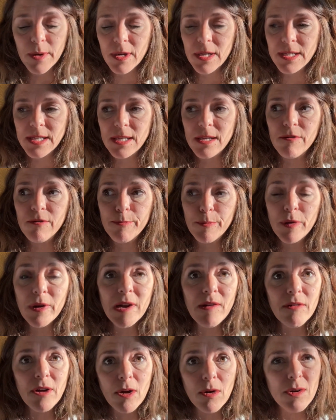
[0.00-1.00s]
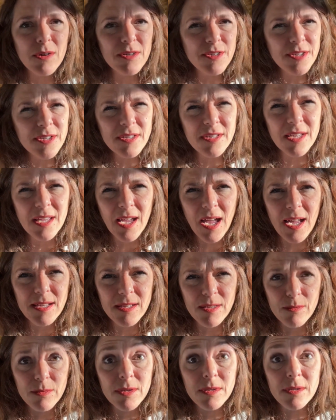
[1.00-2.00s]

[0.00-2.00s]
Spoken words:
I did a pre-record just in case it was